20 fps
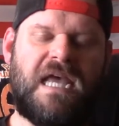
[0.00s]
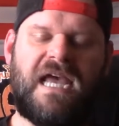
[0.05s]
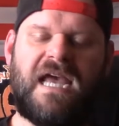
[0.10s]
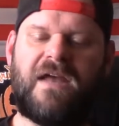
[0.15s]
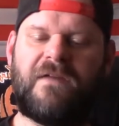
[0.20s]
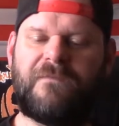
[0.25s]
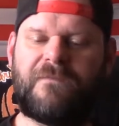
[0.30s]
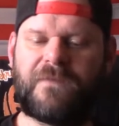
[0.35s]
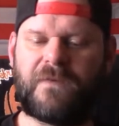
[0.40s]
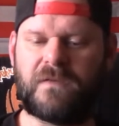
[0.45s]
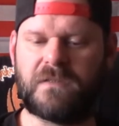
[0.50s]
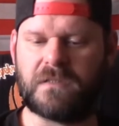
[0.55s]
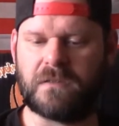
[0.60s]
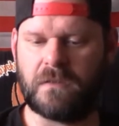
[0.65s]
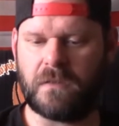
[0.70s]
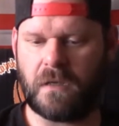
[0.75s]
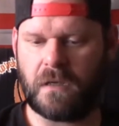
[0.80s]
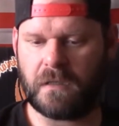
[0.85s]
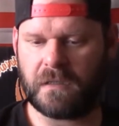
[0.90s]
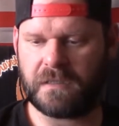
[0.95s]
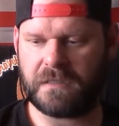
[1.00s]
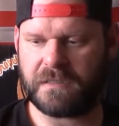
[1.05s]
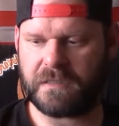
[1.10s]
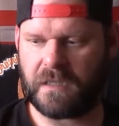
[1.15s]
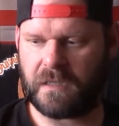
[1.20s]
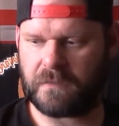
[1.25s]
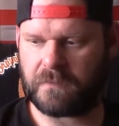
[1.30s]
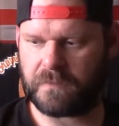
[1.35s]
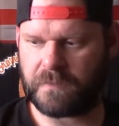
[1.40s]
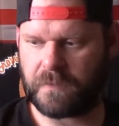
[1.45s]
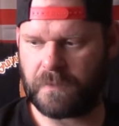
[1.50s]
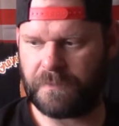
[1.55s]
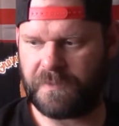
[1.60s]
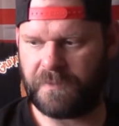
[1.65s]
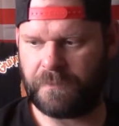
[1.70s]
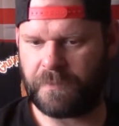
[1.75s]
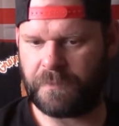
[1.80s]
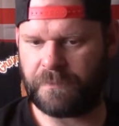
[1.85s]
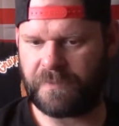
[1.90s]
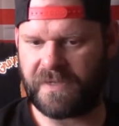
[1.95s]
And for as long as Donald Trump
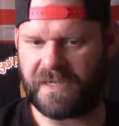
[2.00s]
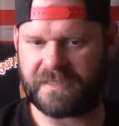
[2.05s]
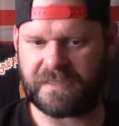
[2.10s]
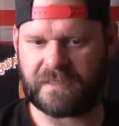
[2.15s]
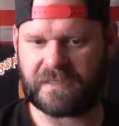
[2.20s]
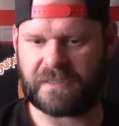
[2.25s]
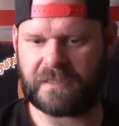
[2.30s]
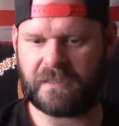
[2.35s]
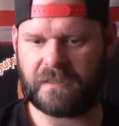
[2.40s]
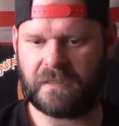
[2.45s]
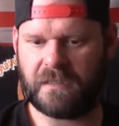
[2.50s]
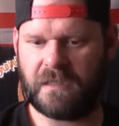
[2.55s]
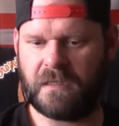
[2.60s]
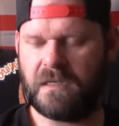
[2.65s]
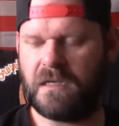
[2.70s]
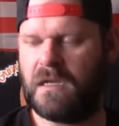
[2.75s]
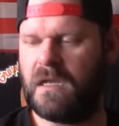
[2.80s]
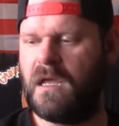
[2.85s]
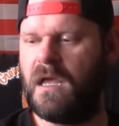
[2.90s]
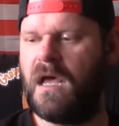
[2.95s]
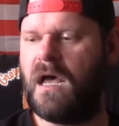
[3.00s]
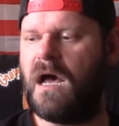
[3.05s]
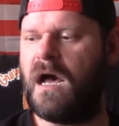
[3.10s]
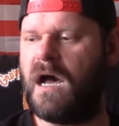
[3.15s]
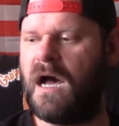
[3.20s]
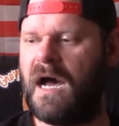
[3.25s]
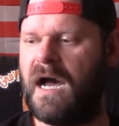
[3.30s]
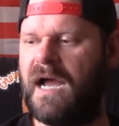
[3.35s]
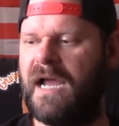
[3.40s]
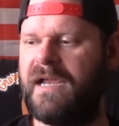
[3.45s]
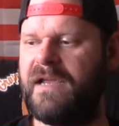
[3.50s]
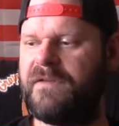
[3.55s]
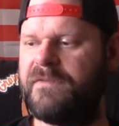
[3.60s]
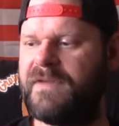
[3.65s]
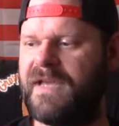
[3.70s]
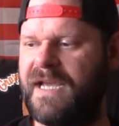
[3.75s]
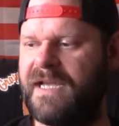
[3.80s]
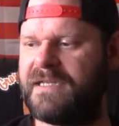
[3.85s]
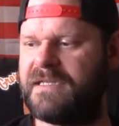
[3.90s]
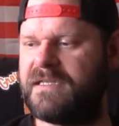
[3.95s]
has been president, I
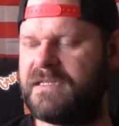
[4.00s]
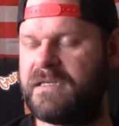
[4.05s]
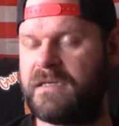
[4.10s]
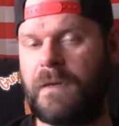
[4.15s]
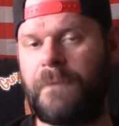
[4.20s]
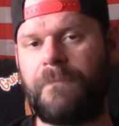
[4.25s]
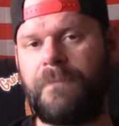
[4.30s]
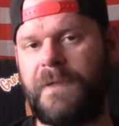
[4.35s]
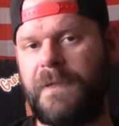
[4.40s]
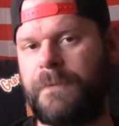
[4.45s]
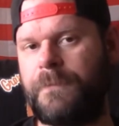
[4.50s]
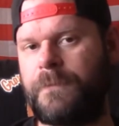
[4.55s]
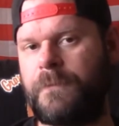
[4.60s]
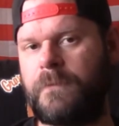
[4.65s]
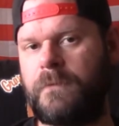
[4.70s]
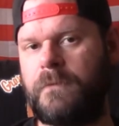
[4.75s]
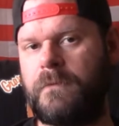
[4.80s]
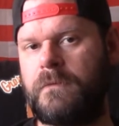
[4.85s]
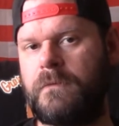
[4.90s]
have had some people